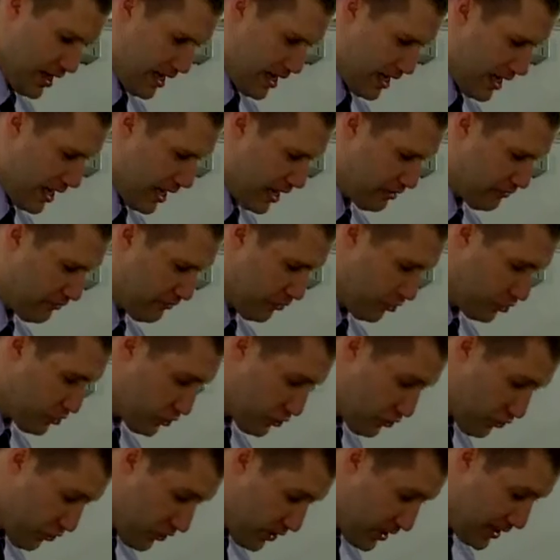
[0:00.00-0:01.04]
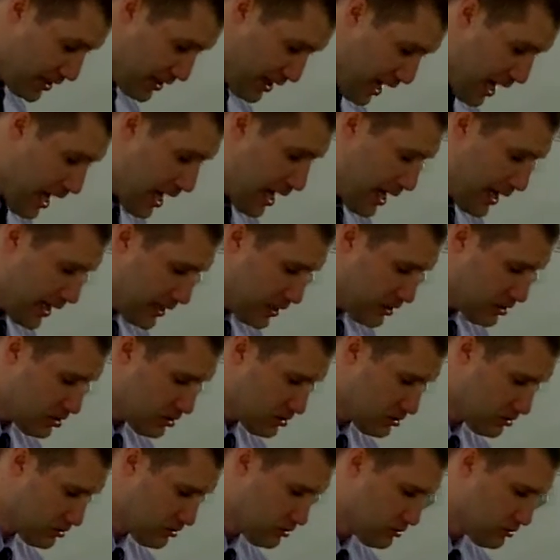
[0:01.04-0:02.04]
And verse 39